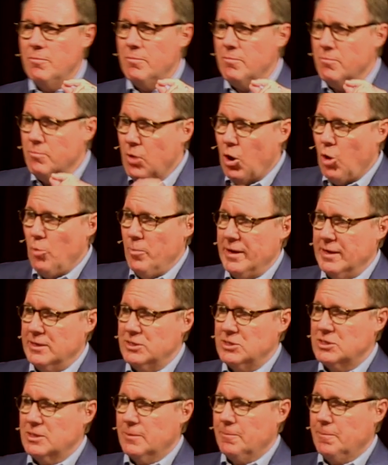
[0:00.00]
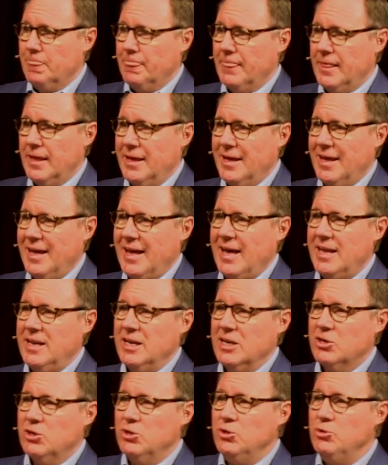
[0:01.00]
moment. And
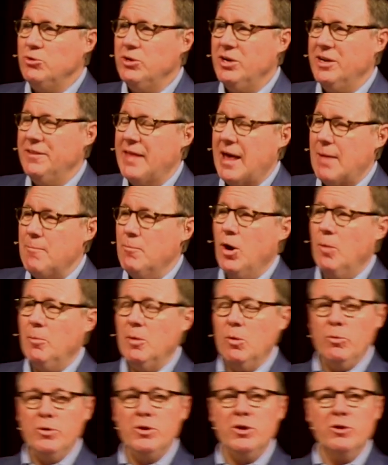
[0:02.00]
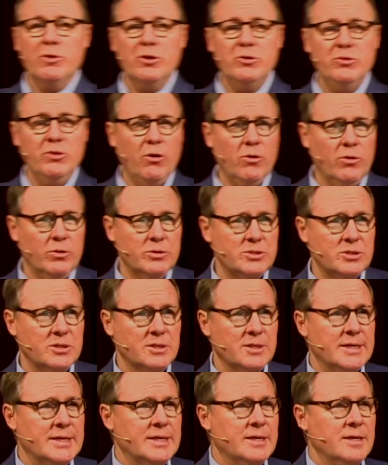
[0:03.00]
included in that moment when you're adult
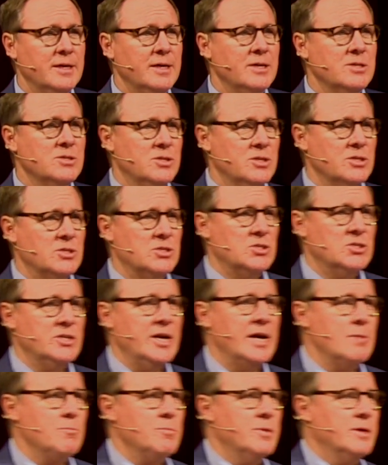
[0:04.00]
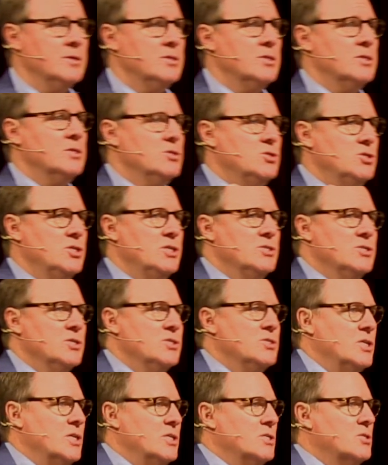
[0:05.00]
is this statement
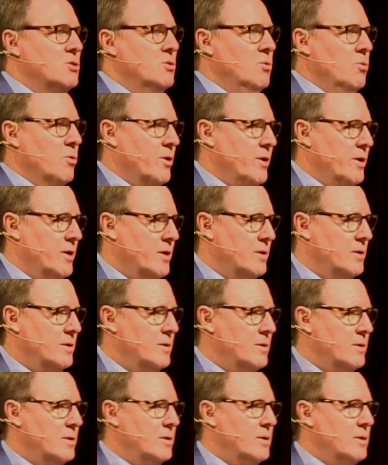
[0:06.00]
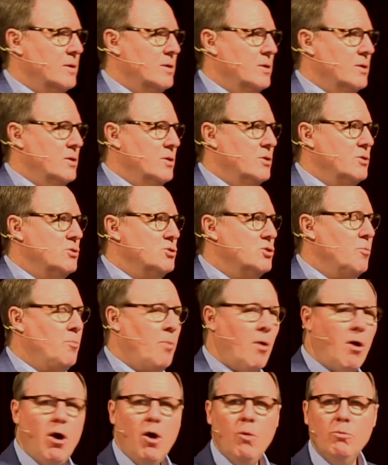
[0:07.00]
Jesus is Lord. So
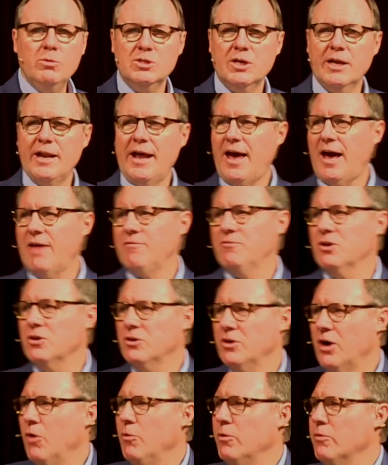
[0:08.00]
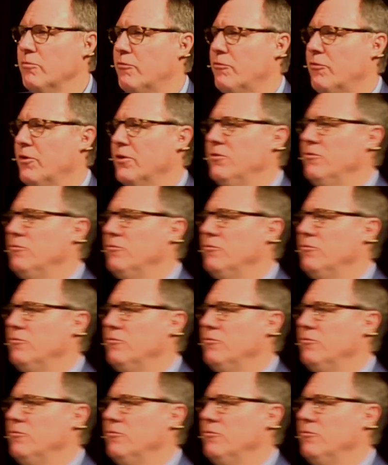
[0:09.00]
Paul was going to have to go in front